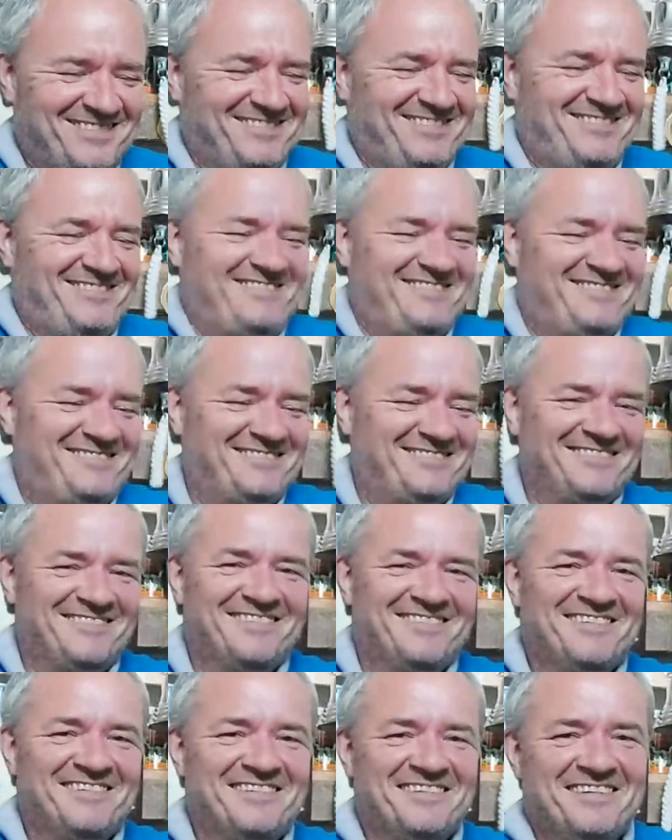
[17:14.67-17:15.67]
Yeah,
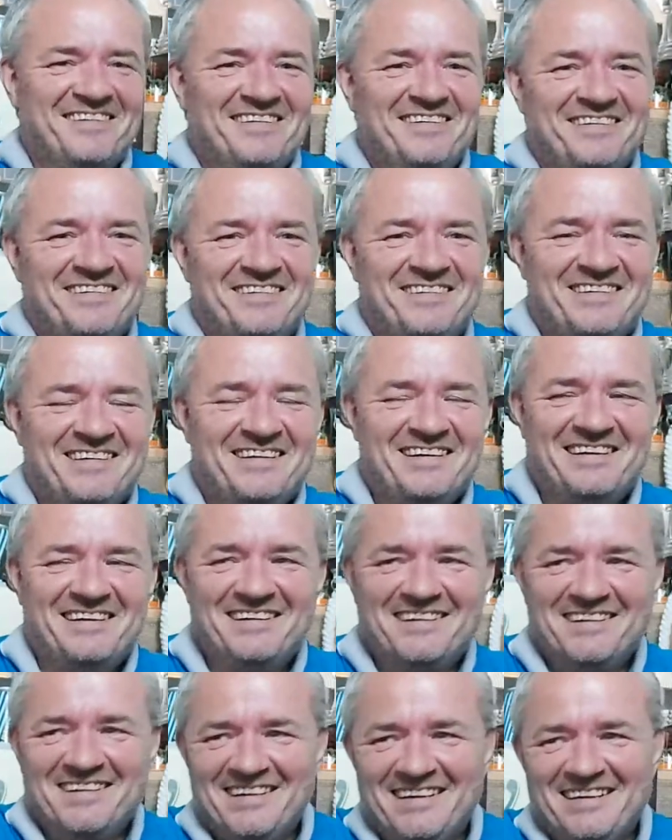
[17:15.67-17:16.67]
and
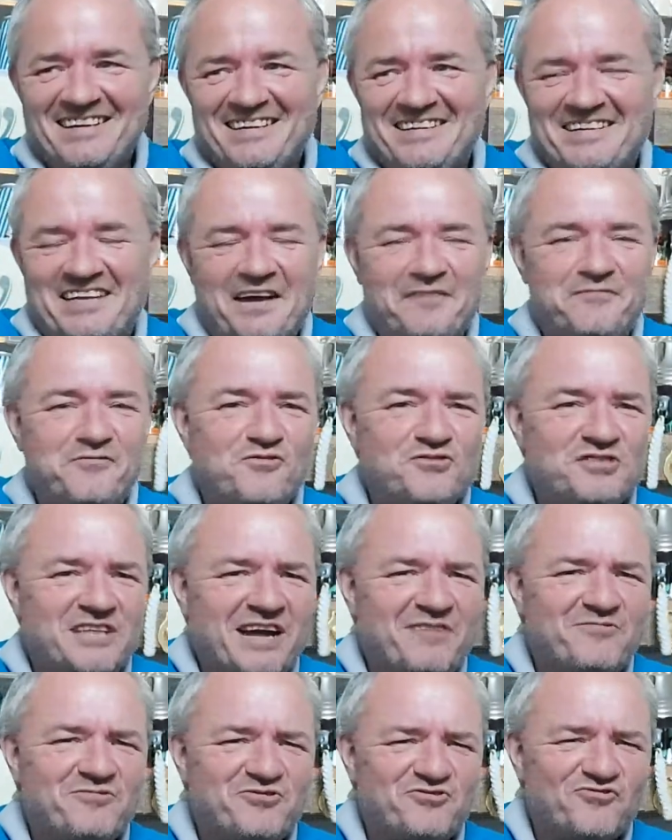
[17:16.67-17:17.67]
I thought I
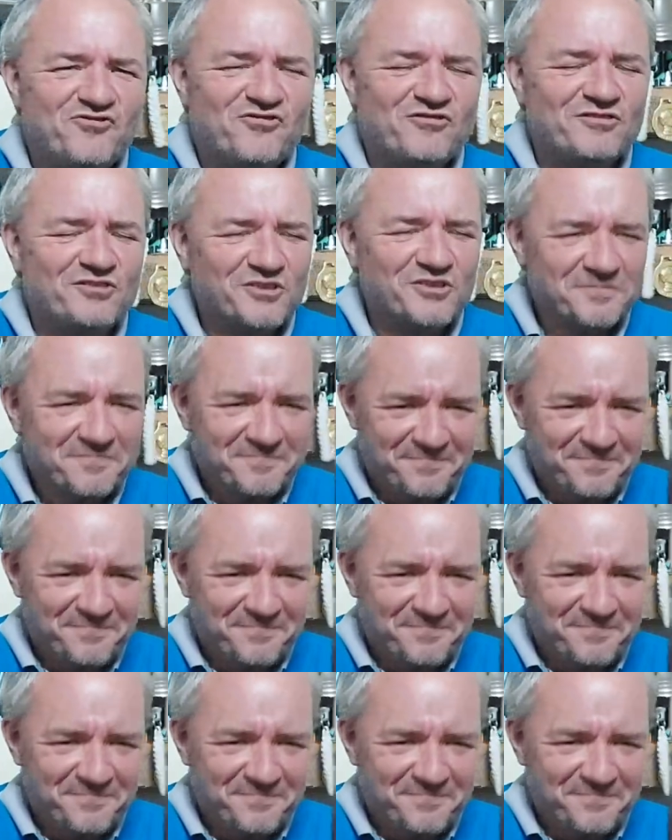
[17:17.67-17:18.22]
was drunk.